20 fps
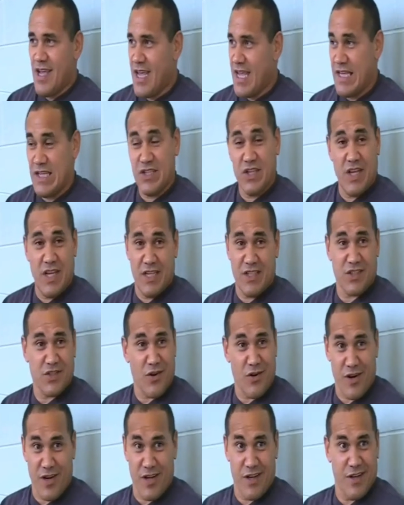he
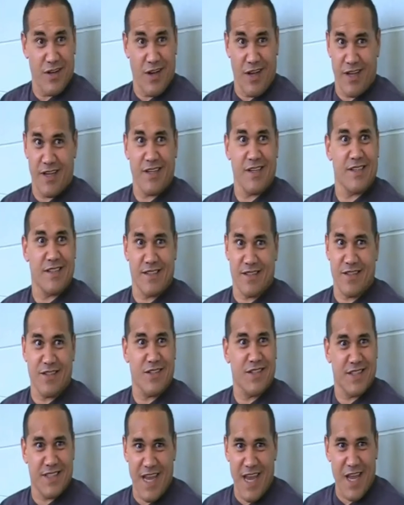started
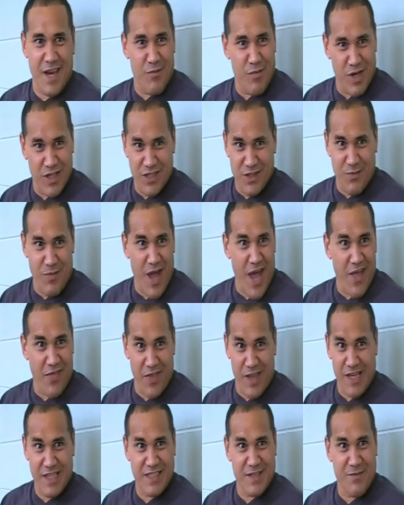saying a bunch of bad
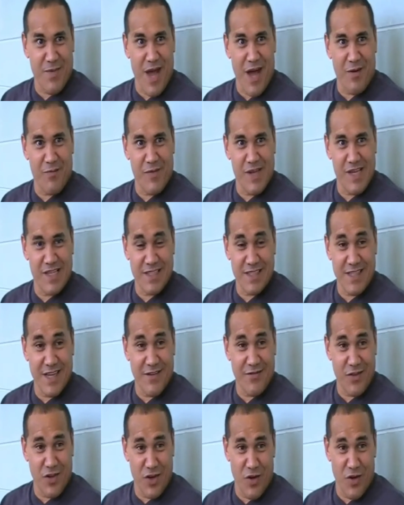things about me and stuff,